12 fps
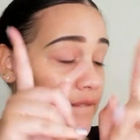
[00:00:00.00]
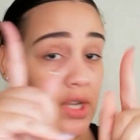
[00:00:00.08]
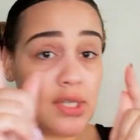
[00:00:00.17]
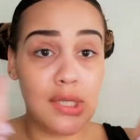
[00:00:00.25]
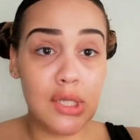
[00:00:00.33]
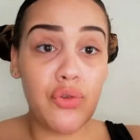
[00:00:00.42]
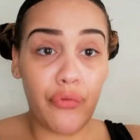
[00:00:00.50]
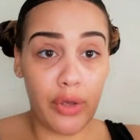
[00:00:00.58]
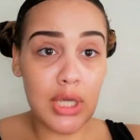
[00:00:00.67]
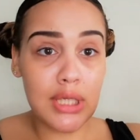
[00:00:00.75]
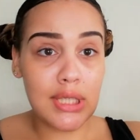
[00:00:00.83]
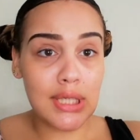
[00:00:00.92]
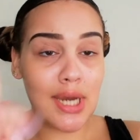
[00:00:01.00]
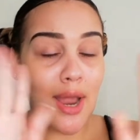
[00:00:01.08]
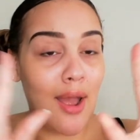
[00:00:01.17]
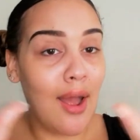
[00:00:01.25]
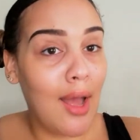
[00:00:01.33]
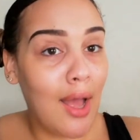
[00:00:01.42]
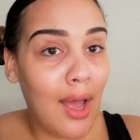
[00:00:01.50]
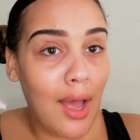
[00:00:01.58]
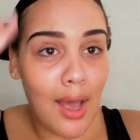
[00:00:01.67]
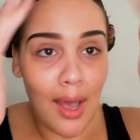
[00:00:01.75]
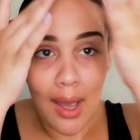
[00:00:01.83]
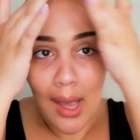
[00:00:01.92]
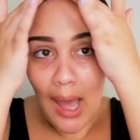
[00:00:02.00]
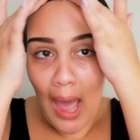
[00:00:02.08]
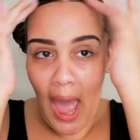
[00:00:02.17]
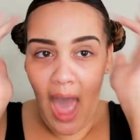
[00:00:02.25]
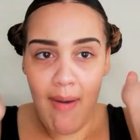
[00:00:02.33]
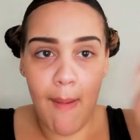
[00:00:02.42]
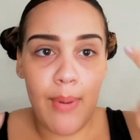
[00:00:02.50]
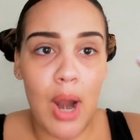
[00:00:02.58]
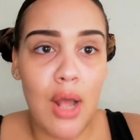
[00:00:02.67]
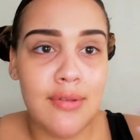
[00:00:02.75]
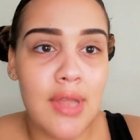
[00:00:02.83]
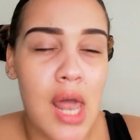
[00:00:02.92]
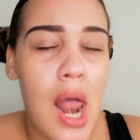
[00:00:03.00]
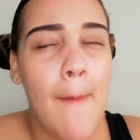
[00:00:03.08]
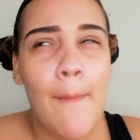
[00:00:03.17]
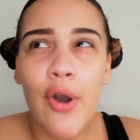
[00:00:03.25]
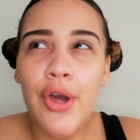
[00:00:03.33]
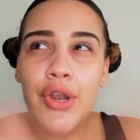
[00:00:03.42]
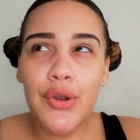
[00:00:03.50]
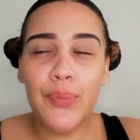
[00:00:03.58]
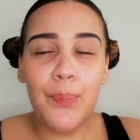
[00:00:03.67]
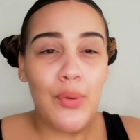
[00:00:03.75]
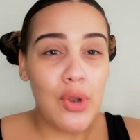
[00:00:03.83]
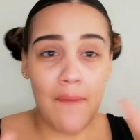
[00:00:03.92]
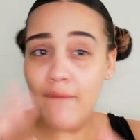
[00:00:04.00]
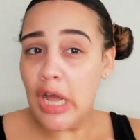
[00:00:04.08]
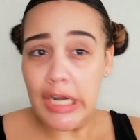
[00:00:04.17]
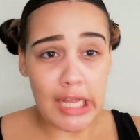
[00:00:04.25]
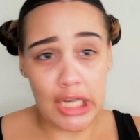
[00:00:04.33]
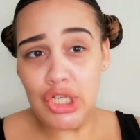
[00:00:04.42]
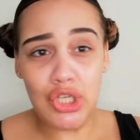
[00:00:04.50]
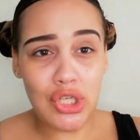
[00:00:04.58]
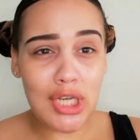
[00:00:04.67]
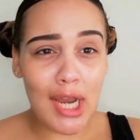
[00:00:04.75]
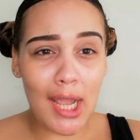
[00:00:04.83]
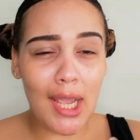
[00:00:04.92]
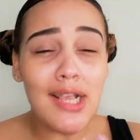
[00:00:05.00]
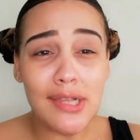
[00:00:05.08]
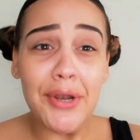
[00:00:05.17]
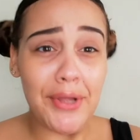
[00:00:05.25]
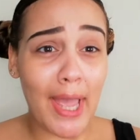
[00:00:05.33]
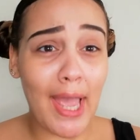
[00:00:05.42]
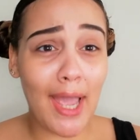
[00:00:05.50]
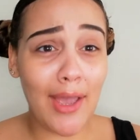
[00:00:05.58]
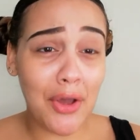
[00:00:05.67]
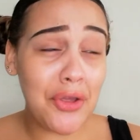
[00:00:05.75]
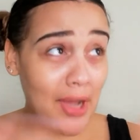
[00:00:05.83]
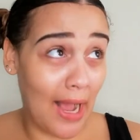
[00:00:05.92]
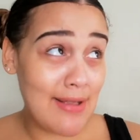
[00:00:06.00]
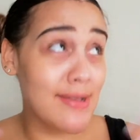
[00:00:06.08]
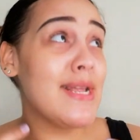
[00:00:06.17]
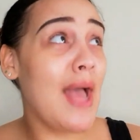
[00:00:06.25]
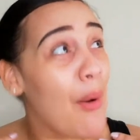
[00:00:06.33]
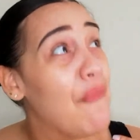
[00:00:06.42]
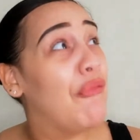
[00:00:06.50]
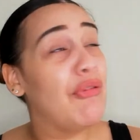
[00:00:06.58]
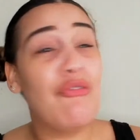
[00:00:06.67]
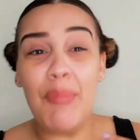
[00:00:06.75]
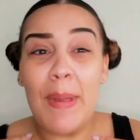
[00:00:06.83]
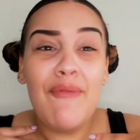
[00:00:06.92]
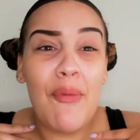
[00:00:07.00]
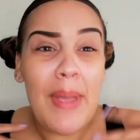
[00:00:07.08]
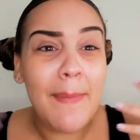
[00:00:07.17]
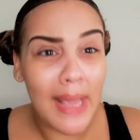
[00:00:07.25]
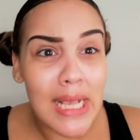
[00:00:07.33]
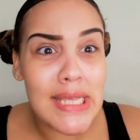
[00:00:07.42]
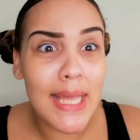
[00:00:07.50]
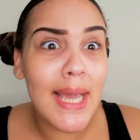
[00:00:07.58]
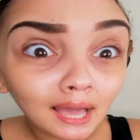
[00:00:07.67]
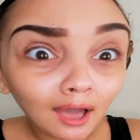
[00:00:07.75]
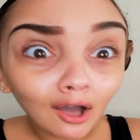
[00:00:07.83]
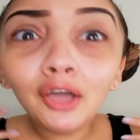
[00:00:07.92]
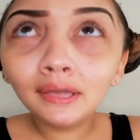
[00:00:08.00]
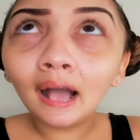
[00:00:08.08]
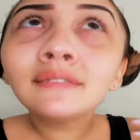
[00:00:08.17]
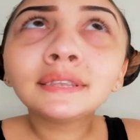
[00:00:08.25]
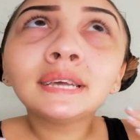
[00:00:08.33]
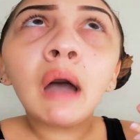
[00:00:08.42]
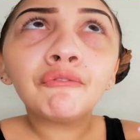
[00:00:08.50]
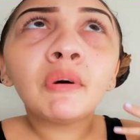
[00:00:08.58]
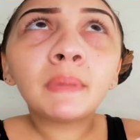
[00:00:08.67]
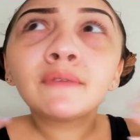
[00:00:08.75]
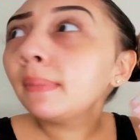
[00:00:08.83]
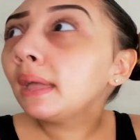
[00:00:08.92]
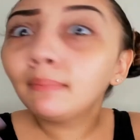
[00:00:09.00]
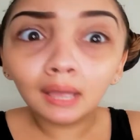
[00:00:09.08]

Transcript: first things first, I have my brows down. I'm not gonna put on foundation today. Is that okay? Are you guys gonna come for me for being basic? Are you guys gonna come for me for being